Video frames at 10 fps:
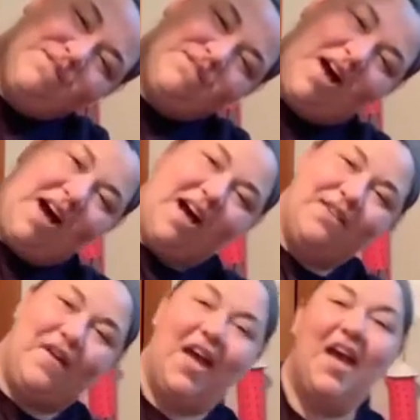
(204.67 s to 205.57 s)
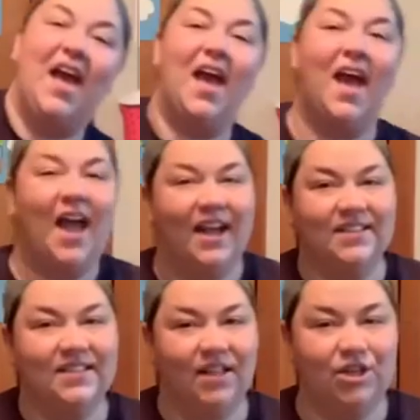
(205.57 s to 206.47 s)
five.
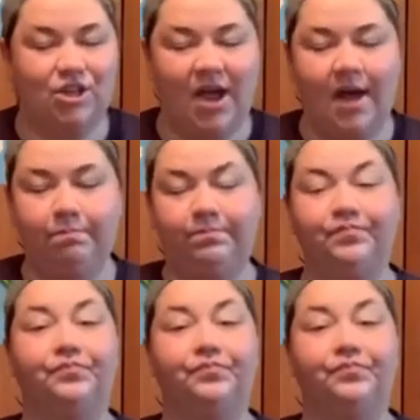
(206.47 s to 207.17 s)
Excellent job.